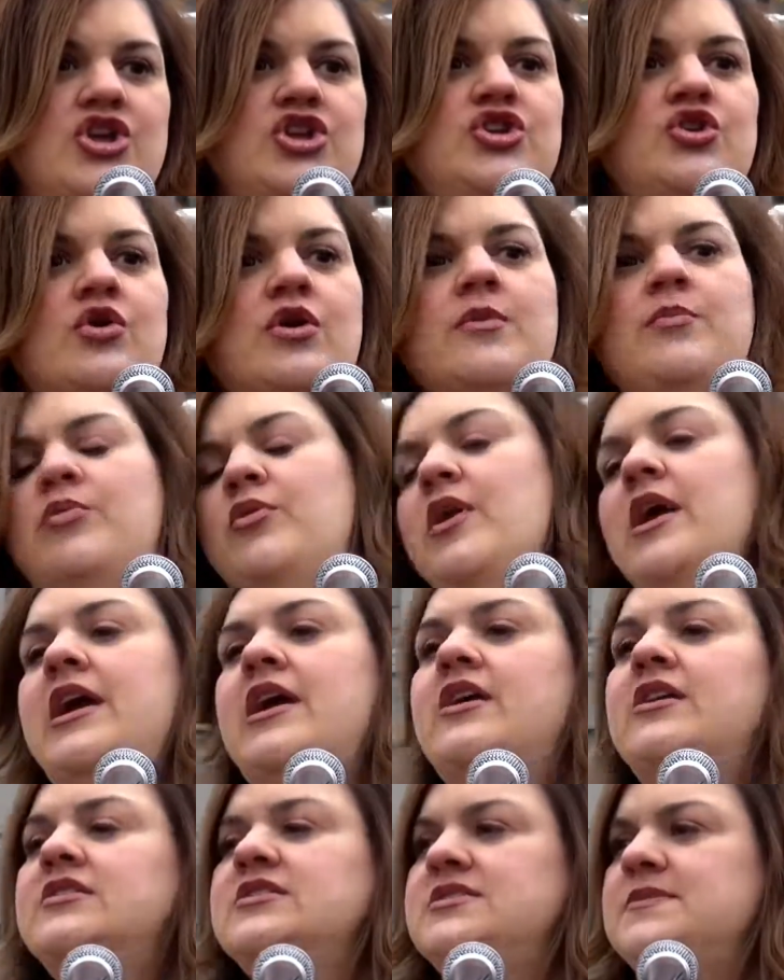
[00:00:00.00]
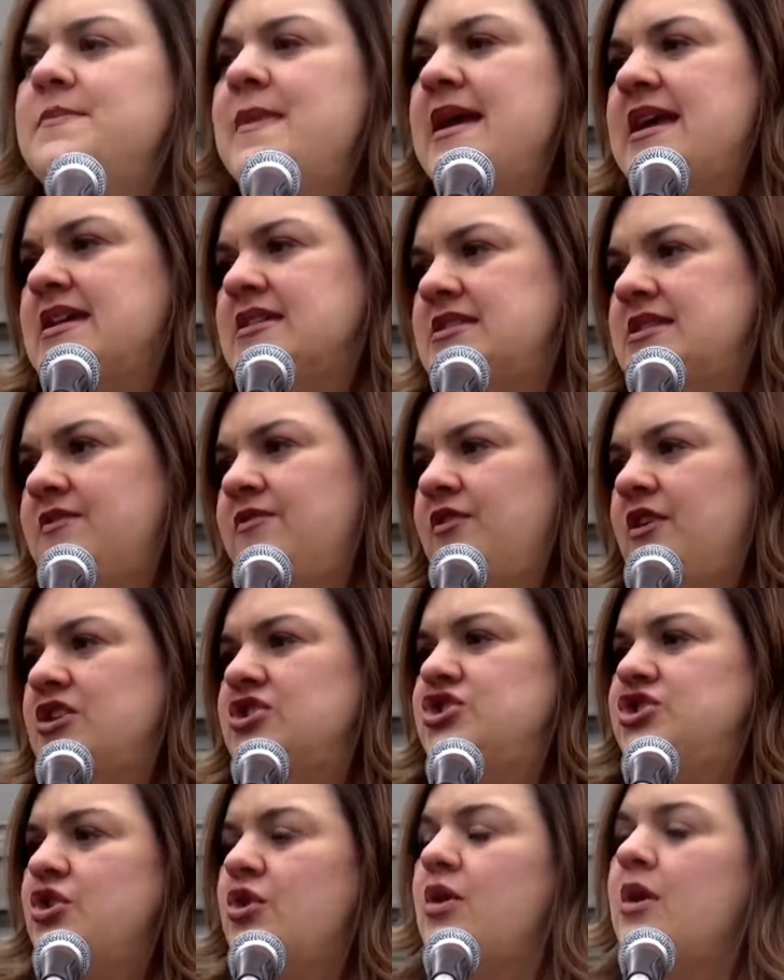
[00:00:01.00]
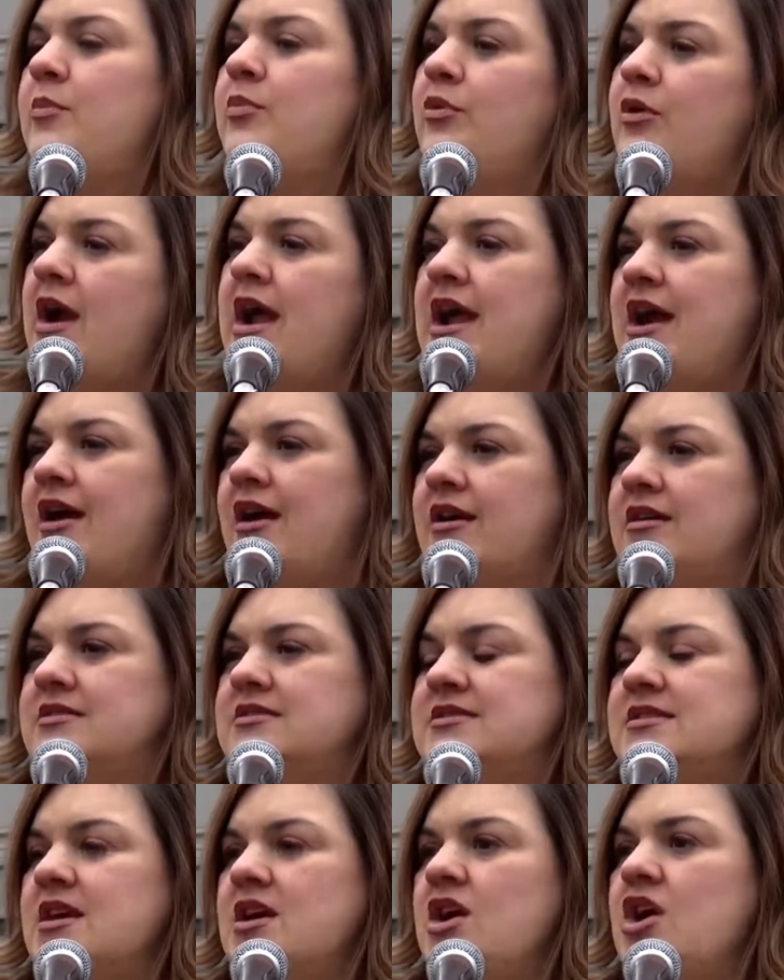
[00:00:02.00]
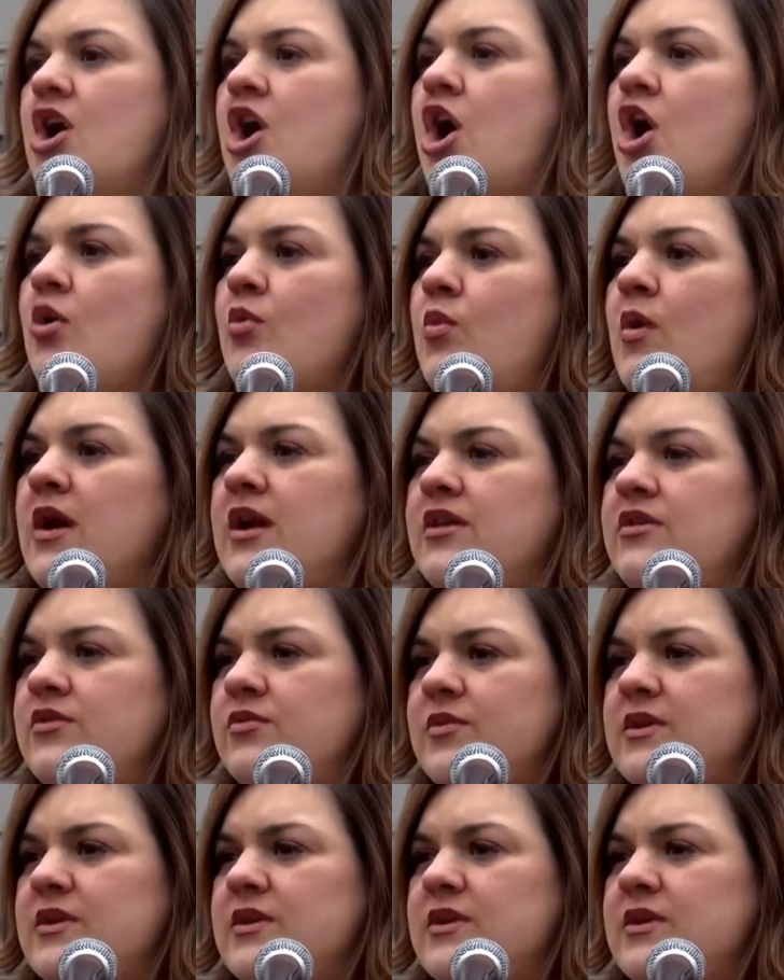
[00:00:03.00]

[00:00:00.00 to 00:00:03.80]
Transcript: Your prayers make a difference. Your prayers are one of the